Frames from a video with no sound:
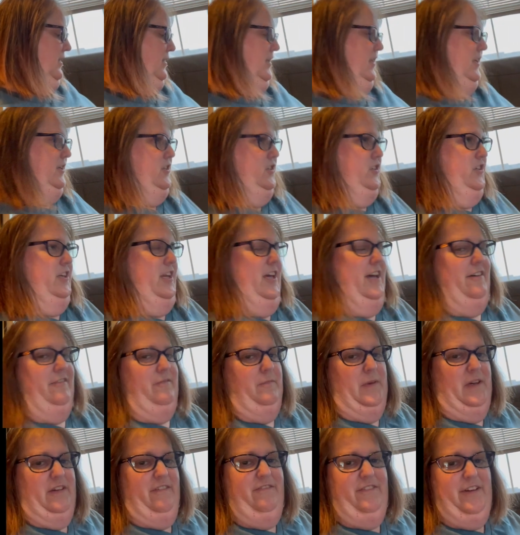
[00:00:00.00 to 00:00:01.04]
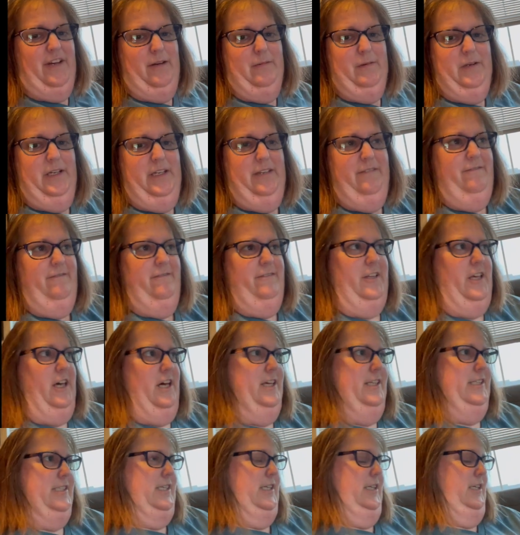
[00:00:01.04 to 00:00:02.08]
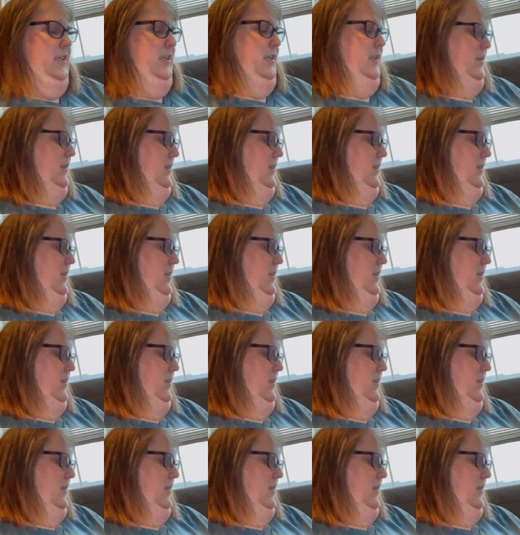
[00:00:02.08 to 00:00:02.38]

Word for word: It should have my fabric and floss in it.